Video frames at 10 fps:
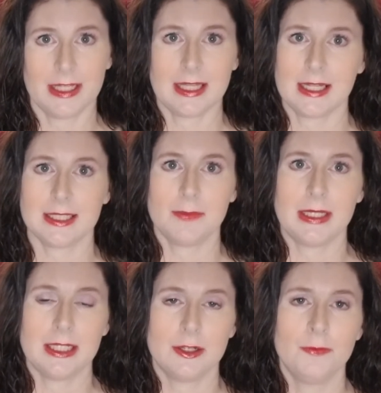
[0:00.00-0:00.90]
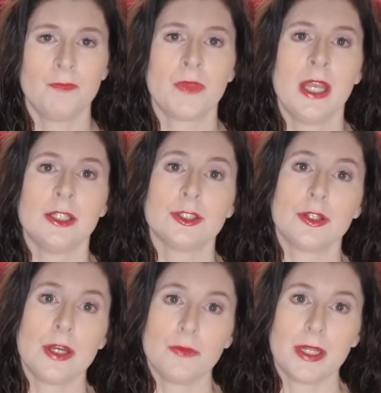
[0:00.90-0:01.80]
that type of deal, so
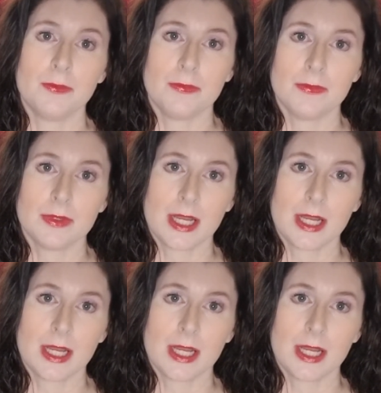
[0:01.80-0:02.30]
that when